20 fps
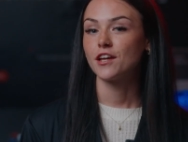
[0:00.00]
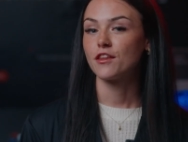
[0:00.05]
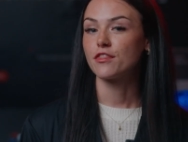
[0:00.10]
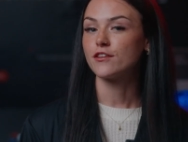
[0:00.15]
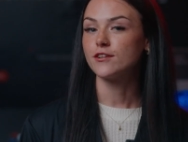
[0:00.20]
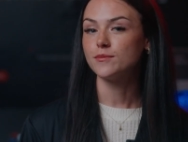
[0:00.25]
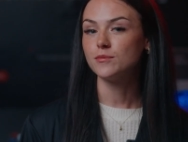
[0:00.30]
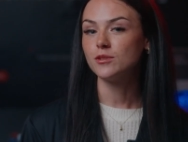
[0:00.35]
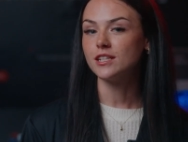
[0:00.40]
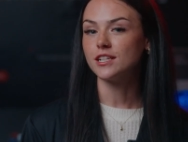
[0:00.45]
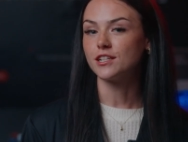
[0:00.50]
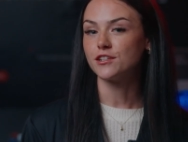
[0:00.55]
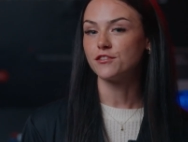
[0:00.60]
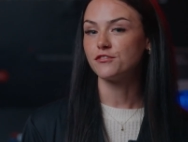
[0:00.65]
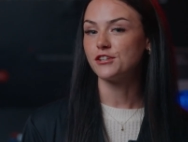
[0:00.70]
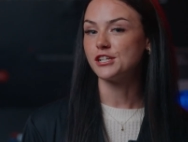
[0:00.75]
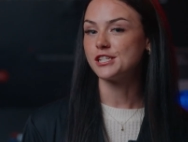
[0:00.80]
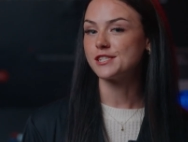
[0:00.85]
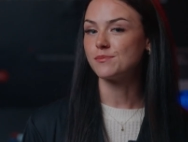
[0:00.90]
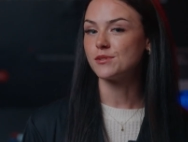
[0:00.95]
a thermal
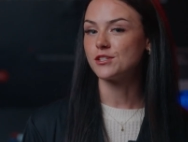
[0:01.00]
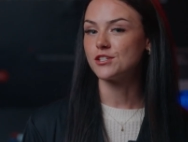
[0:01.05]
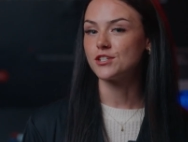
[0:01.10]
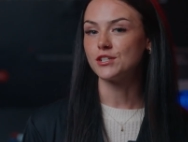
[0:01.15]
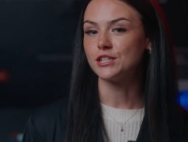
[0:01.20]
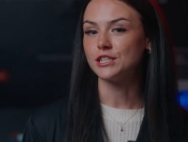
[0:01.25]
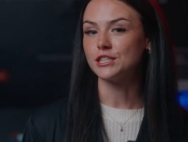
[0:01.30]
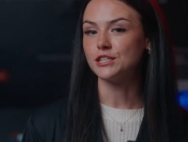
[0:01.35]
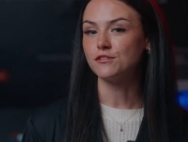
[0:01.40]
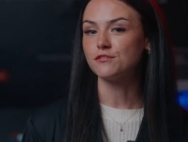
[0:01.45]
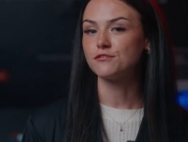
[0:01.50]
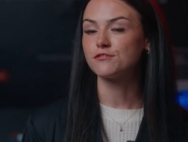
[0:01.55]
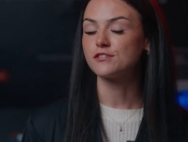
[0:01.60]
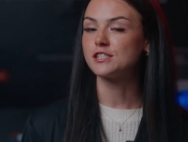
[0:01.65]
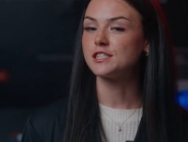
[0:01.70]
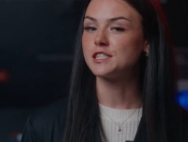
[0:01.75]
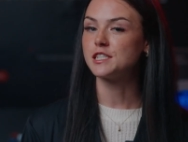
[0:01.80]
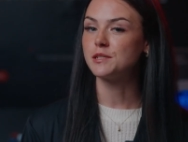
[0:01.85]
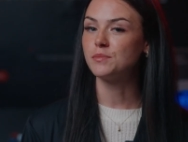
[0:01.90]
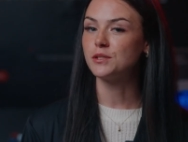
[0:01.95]
interface material for
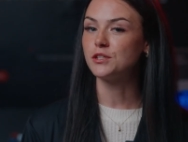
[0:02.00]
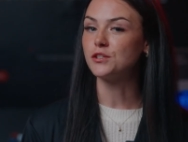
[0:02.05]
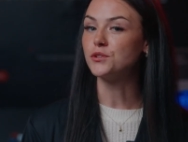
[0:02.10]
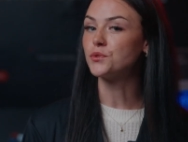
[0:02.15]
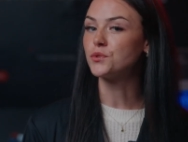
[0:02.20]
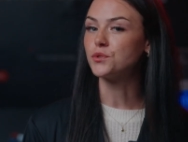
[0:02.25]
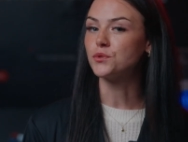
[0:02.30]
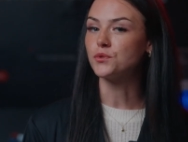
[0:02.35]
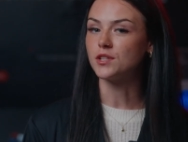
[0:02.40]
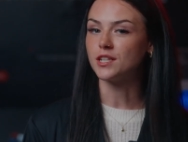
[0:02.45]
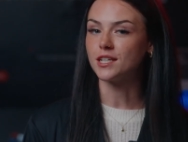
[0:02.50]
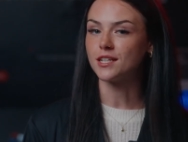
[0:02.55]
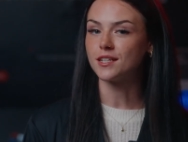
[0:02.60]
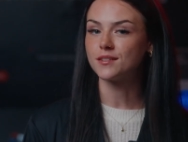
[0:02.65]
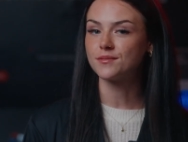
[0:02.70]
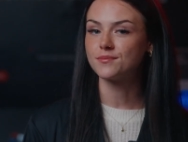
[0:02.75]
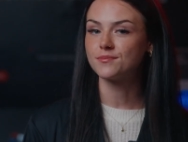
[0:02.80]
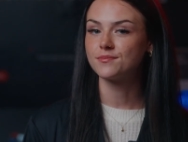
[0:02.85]
CPU cooling.